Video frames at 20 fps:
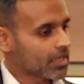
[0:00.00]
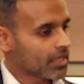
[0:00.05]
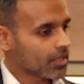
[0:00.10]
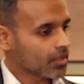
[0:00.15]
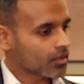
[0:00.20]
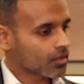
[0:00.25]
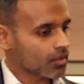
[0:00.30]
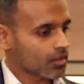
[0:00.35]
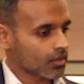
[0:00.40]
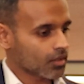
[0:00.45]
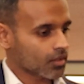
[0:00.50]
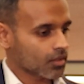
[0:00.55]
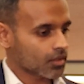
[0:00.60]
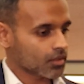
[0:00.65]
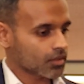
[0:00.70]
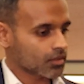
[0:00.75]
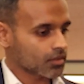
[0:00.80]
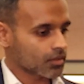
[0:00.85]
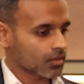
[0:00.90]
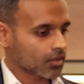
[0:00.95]
being
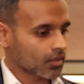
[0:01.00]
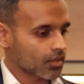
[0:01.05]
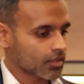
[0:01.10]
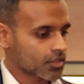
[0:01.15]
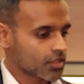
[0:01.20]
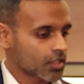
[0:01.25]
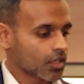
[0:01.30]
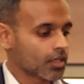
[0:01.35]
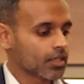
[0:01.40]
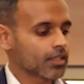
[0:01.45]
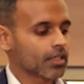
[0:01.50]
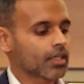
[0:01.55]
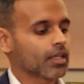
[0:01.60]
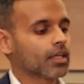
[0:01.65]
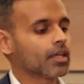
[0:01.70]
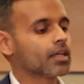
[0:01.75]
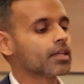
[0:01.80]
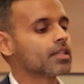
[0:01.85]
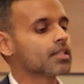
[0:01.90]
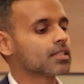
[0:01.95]
a
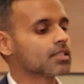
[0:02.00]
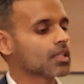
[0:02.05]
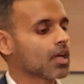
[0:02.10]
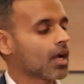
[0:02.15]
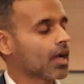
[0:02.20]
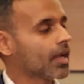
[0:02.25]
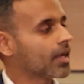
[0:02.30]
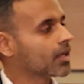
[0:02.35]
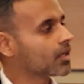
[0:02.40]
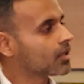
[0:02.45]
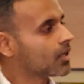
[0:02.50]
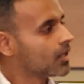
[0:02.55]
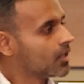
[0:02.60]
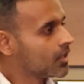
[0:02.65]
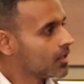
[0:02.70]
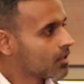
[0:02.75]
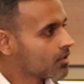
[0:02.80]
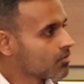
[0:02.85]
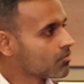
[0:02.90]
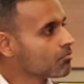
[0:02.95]
turnkey design,
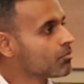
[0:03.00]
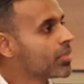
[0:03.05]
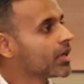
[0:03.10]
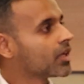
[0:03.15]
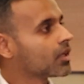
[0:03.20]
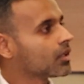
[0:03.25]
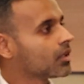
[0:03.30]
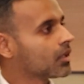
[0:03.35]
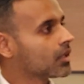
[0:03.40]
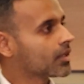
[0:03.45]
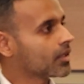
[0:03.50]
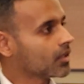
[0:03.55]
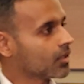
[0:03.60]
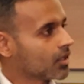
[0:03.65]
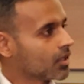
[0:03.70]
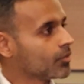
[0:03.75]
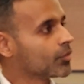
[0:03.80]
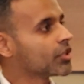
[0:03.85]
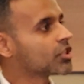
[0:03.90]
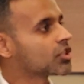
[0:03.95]
build,
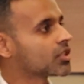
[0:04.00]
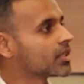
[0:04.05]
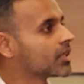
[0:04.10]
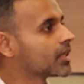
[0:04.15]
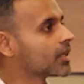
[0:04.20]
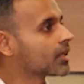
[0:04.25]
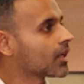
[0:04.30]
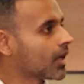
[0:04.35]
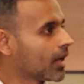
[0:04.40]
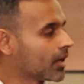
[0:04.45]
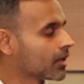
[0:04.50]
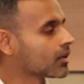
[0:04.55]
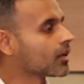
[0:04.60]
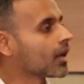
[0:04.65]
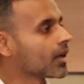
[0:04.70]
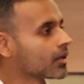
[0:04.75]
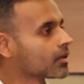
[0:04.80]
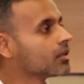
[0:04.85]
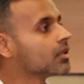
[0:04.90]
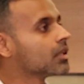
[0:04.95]
commissioning,
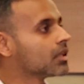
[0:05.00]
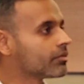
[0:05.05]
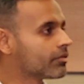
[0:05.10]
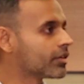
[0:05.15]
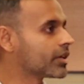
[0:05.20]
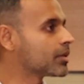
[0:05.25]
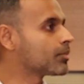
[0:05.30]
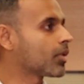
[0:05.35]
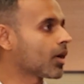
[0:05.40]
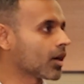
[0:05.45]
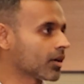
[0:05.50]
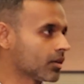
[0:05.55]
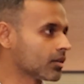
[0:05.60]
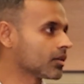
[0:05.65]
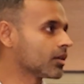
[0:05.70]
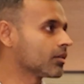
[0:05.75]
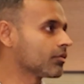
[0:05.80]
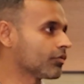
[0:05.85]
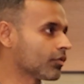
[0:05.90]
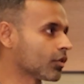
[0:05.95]
and delivery
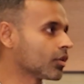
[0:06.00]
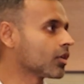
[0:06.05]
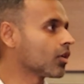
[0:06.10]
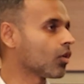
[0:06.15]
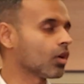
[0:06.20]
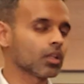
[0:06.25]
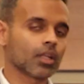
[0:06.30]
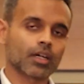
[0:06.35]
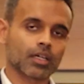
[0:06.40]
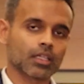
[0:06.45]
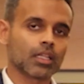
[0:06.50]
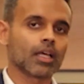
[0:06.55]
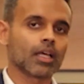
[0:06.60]
partner for all our